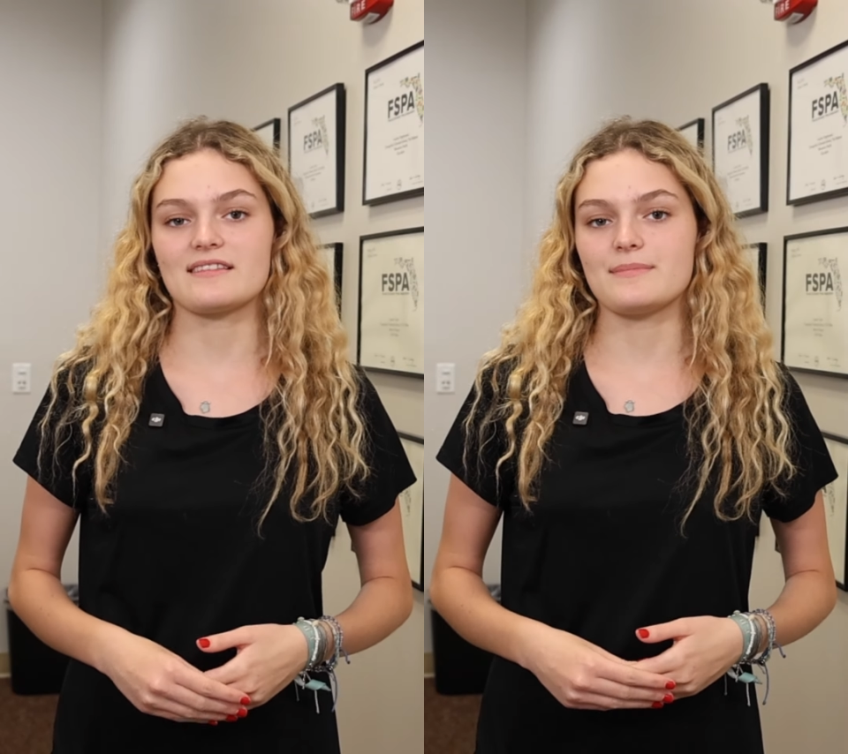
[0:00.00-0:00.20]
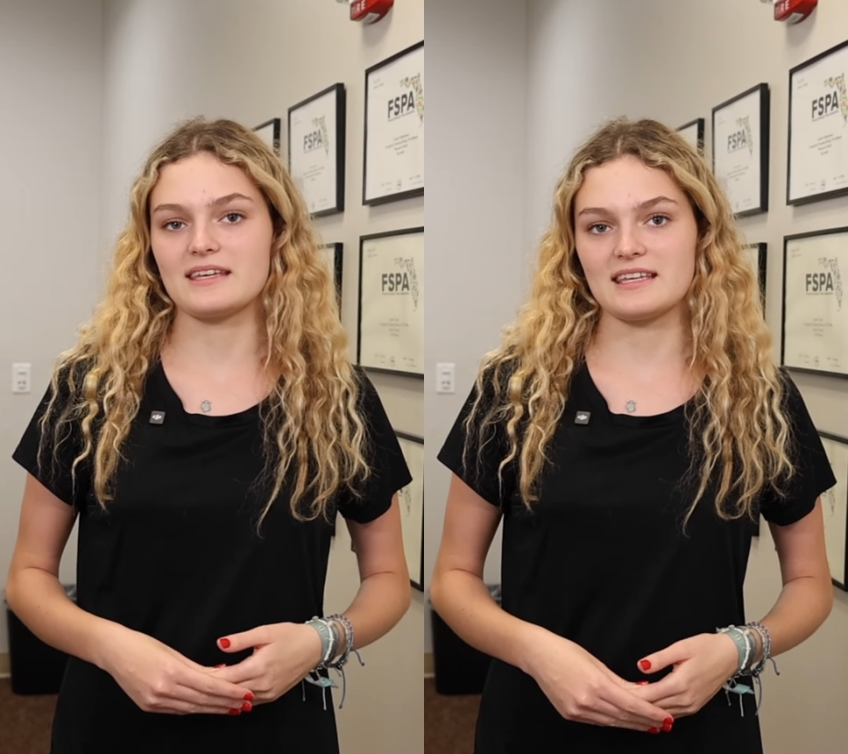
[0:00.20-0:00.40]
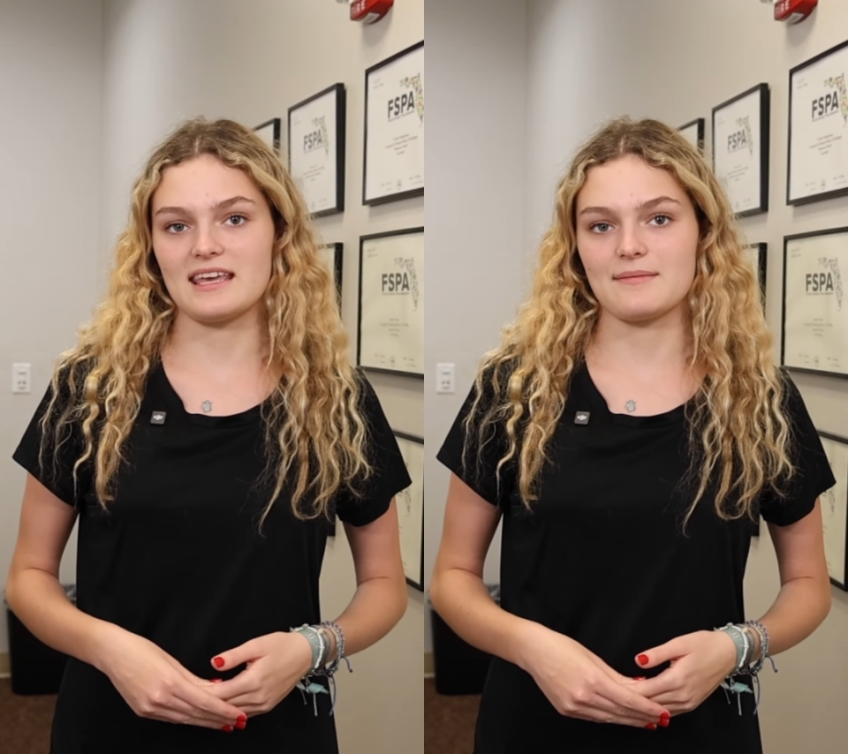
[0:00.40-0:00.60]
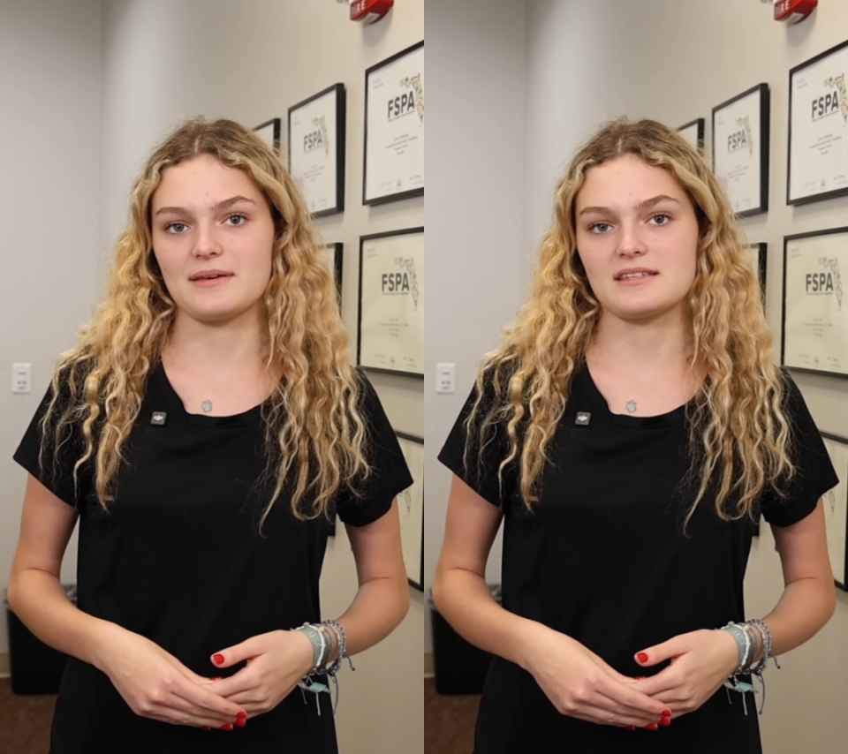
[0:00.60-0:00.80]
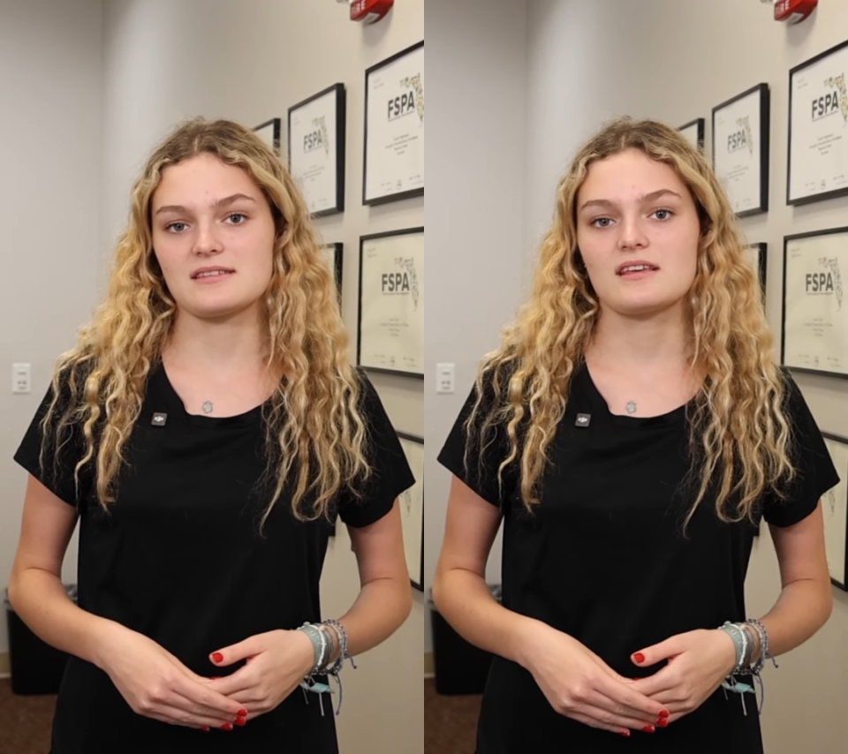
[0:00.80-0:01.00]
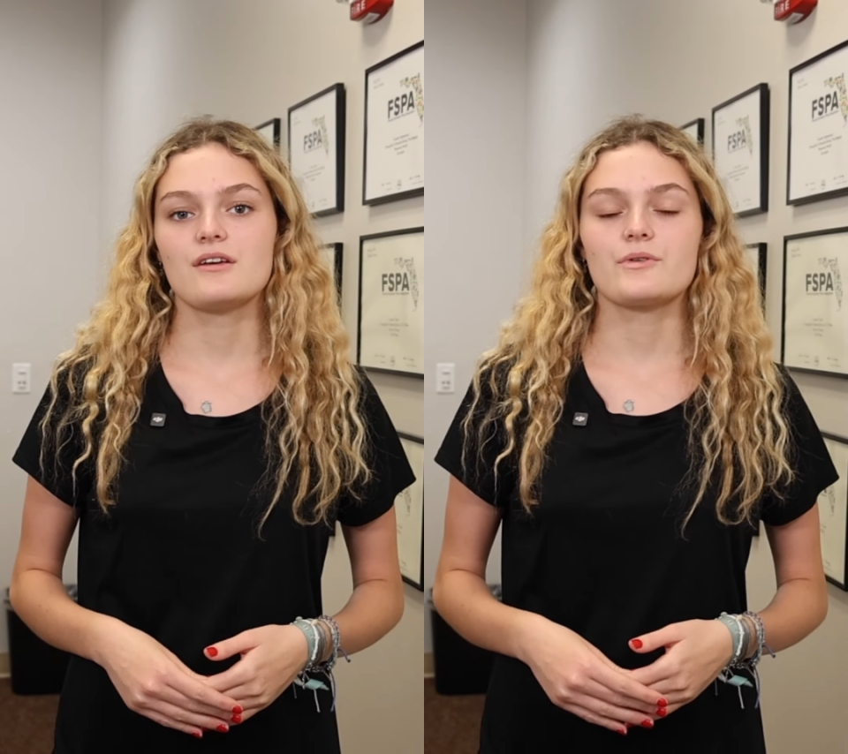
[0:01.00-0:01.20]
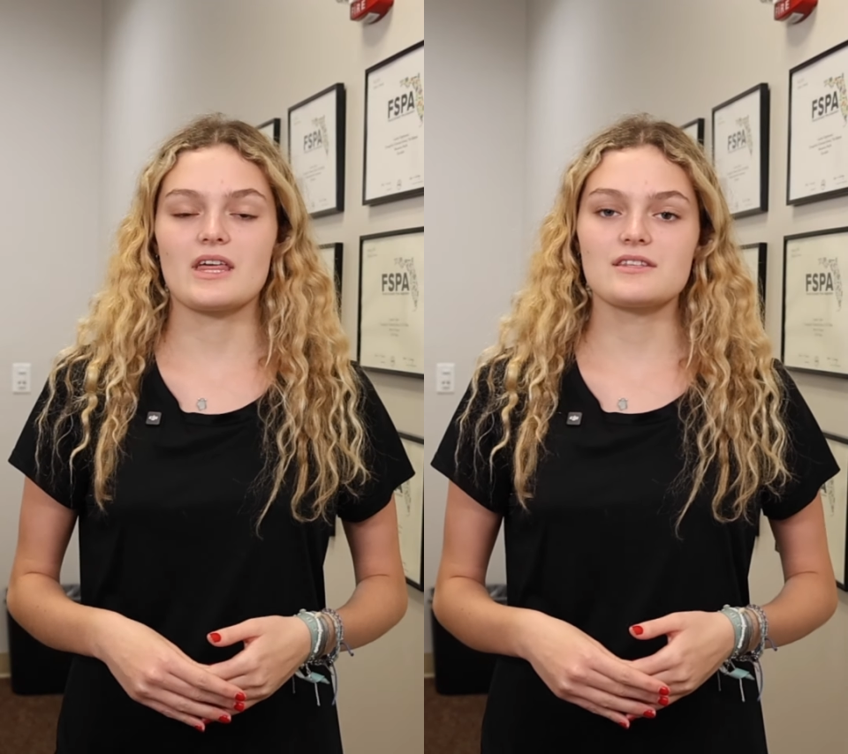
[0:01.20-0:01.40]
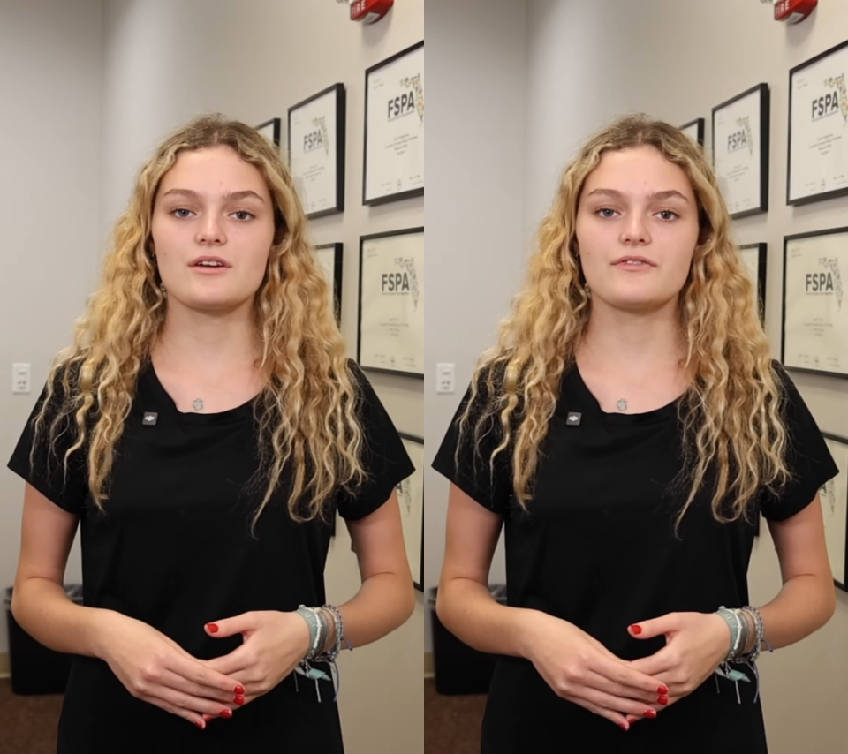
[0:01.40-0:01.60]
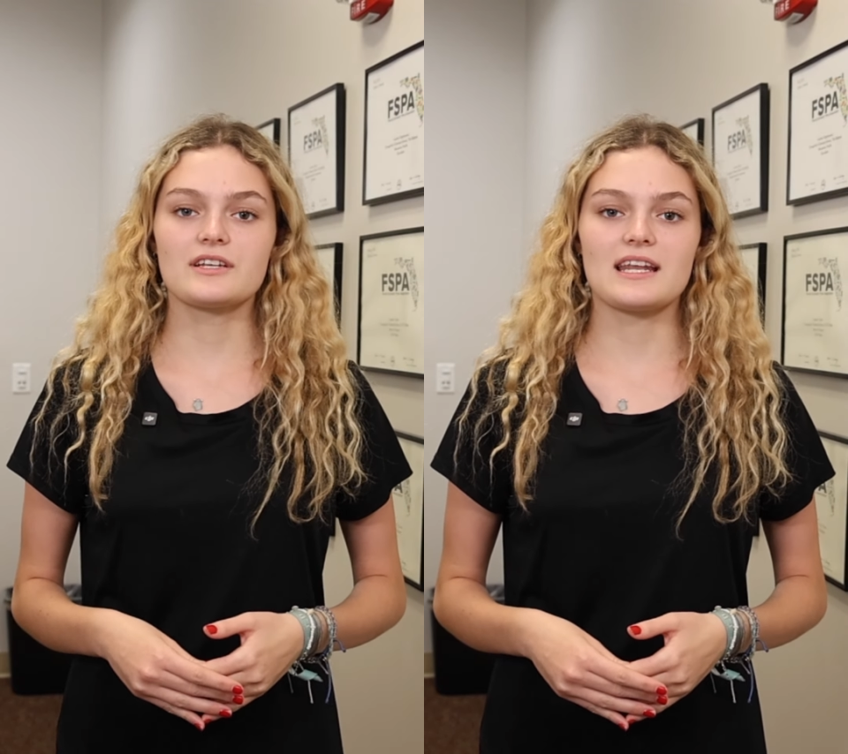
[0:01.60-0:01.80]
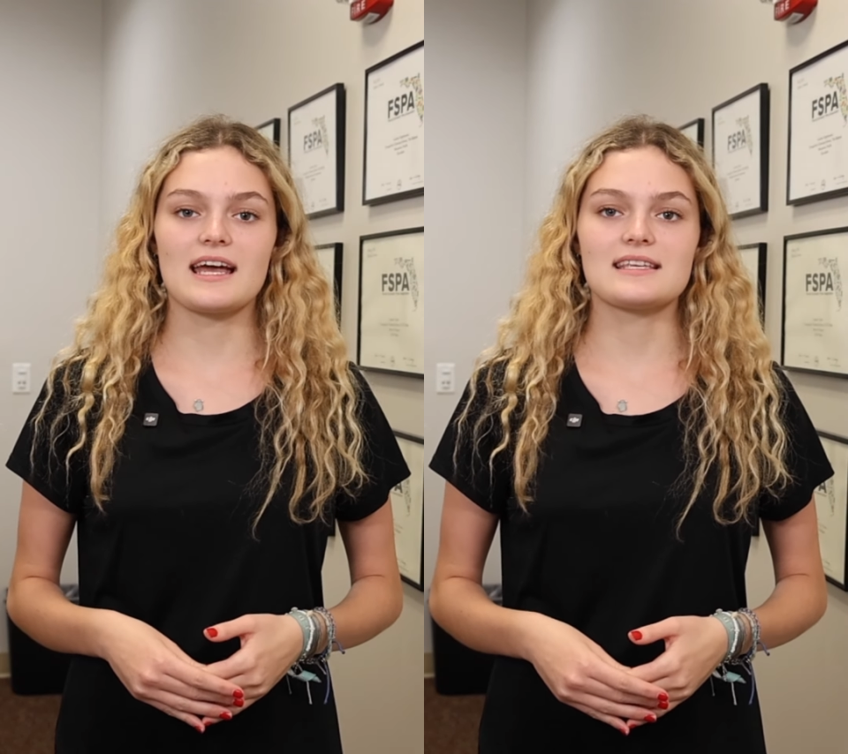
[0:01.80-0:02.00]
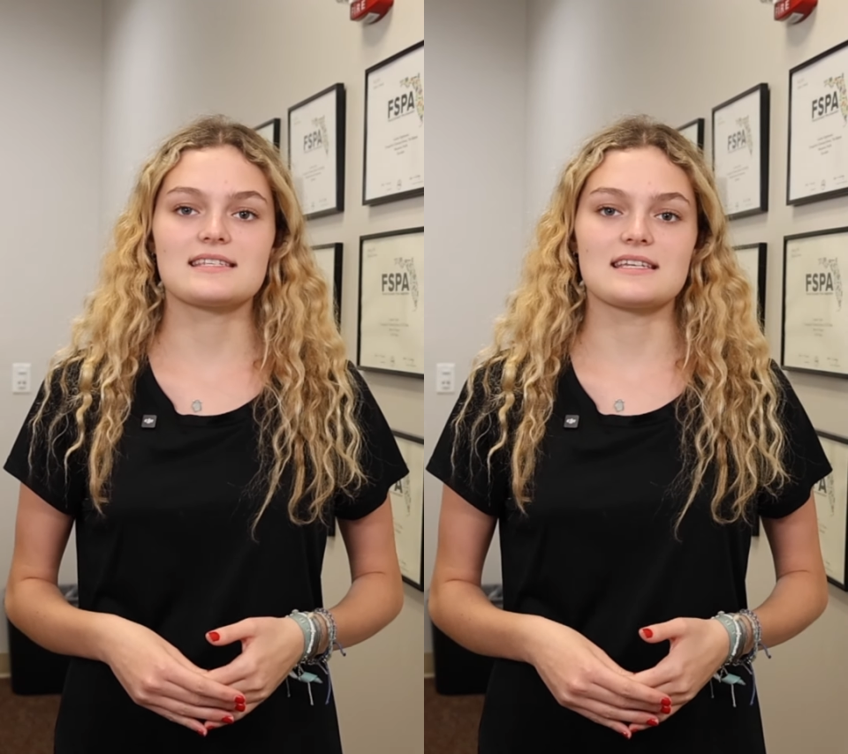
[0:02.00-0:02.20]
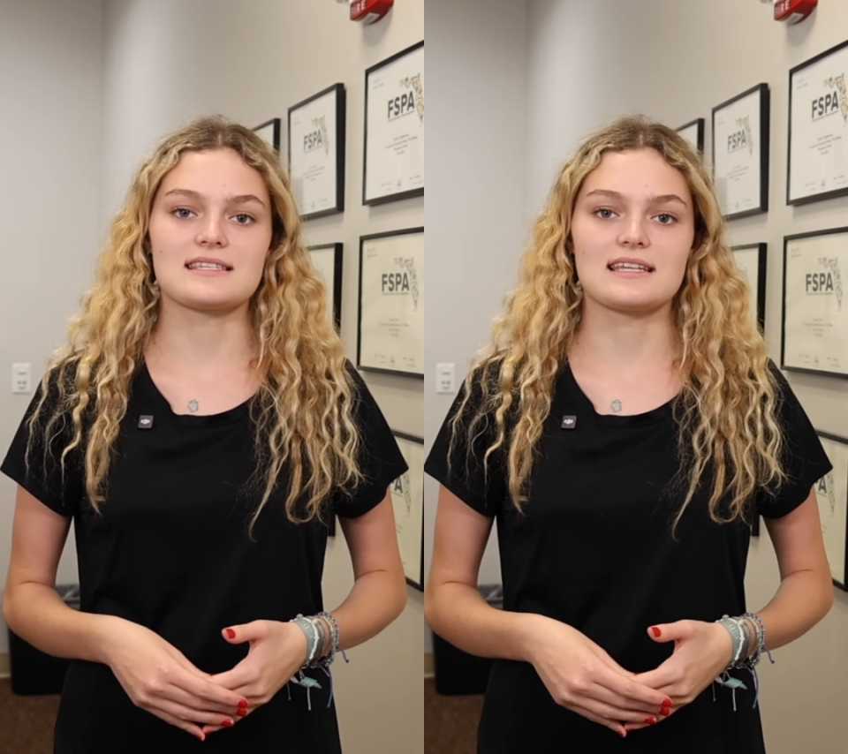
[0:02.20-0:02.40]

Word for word: at the Beacon campus. That's all for today. See you